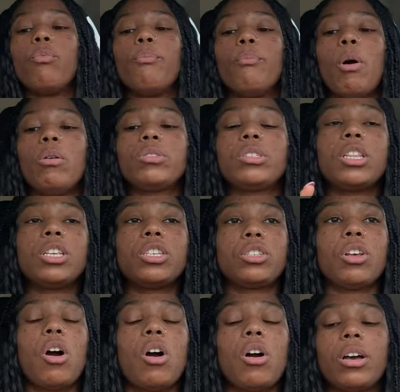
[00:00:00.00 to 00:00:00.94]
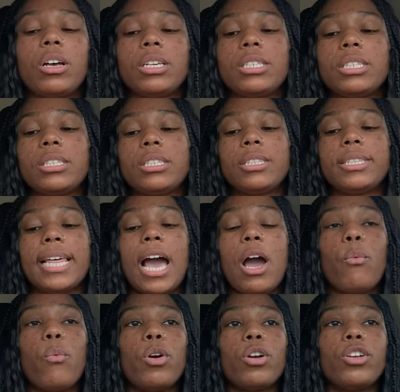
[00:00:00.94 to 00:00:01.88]
Most of the songs
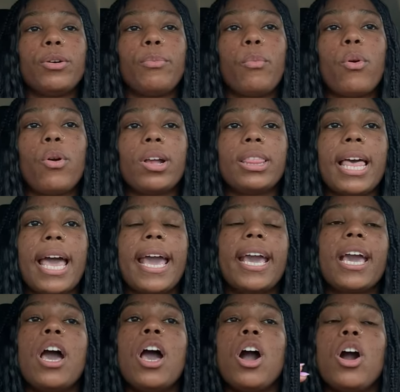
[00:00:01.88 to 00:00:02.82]
that were the more like